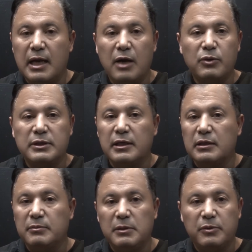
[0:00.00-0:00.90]
I would
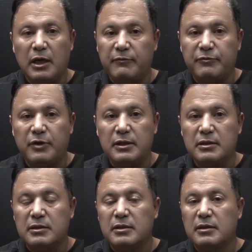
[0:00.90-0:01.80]
tell the people up
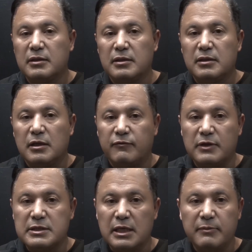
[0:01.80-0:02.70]
front, if
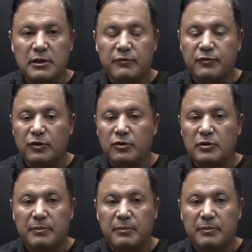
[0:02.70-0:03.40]
they send me their photo,